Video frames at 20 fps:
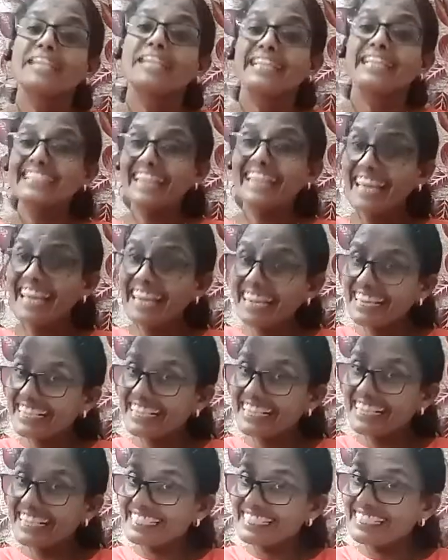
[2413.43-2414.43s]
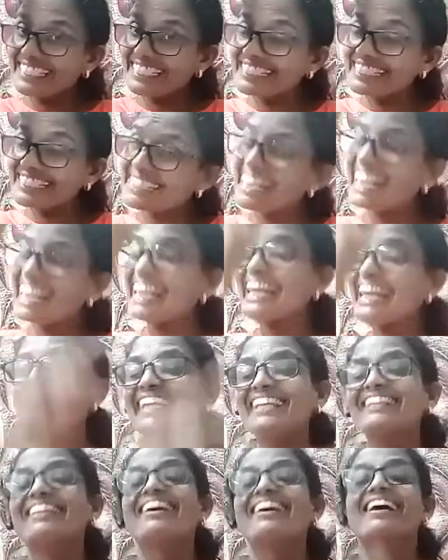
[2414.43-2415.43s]
Yes,
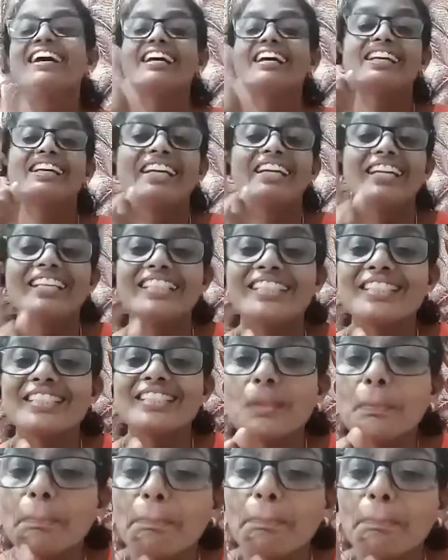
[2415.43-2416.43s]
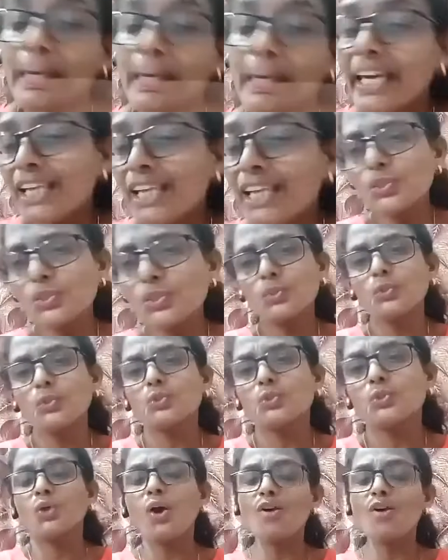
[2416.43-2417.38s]
rain. Rain is the main source of